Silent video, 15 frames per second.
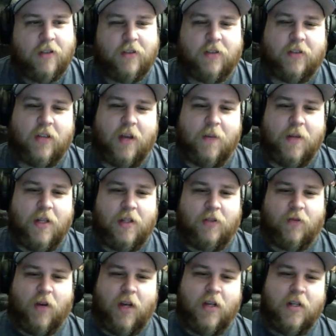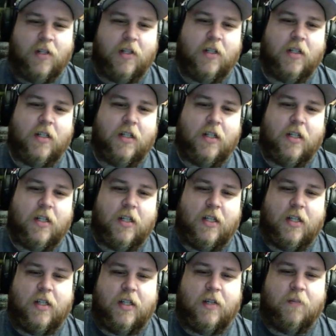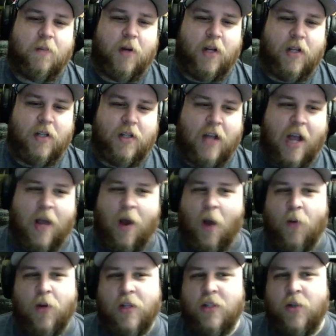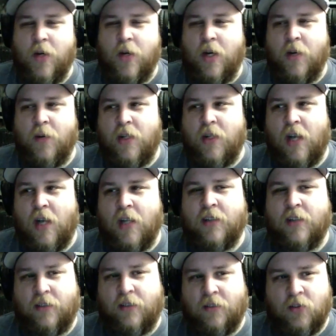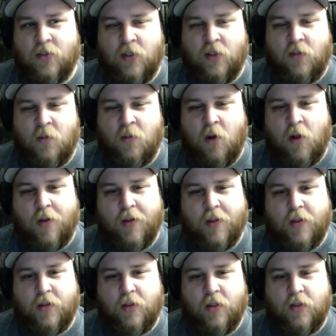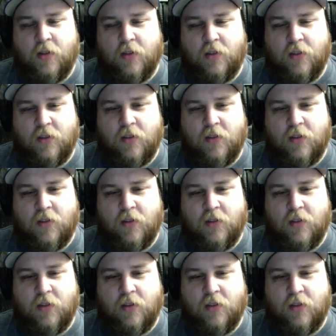So, I mean, he's fine. But I wouldn't do it anyway. You gotta distance yourself from all the existing stuff.